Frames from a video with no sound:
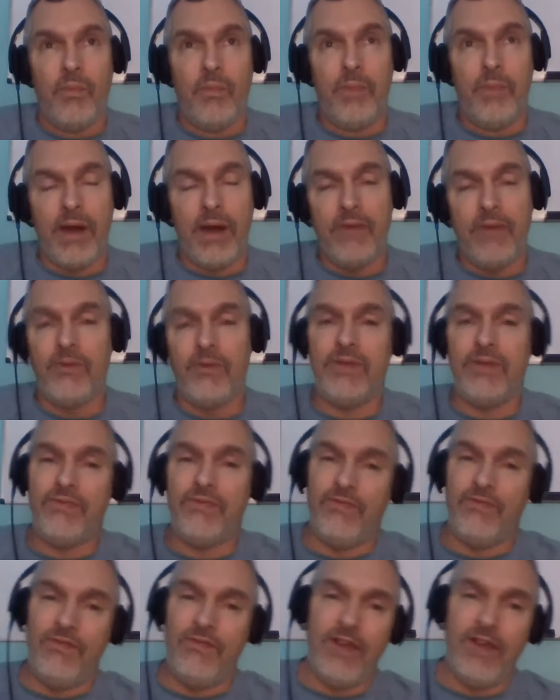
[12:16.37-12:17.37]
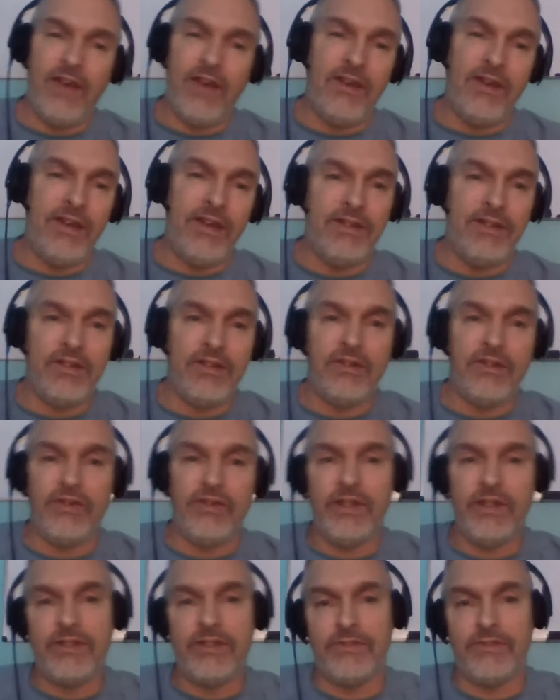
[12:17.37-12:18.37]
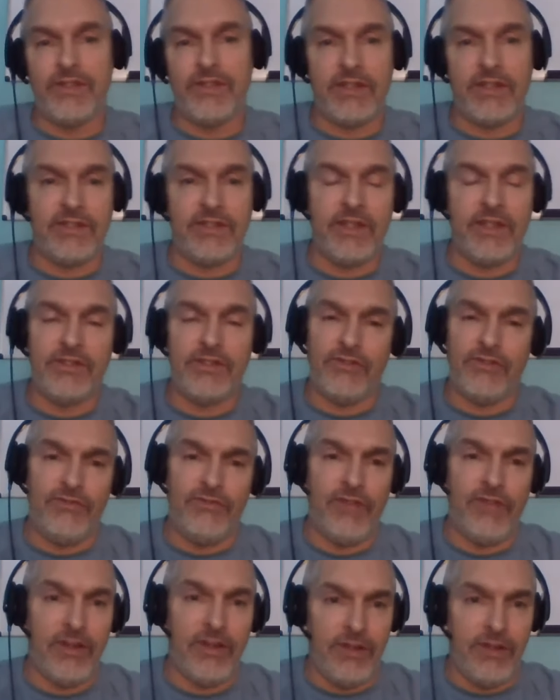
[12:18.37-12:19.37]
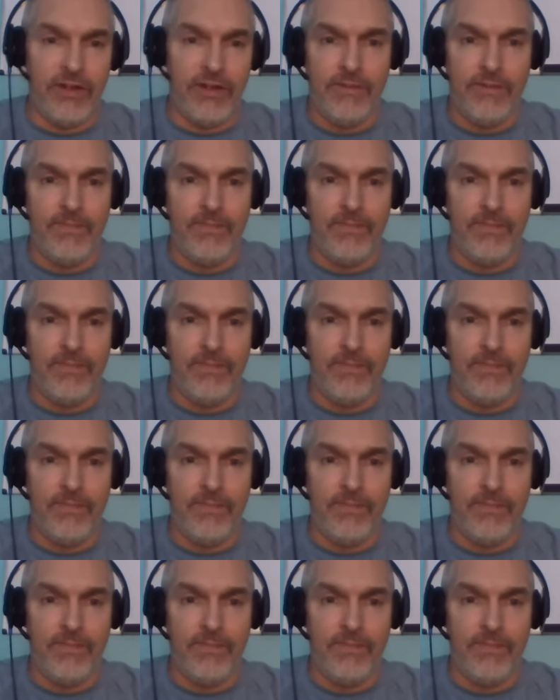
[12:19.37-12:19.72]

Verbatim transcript: but with varying degrees of success or failure.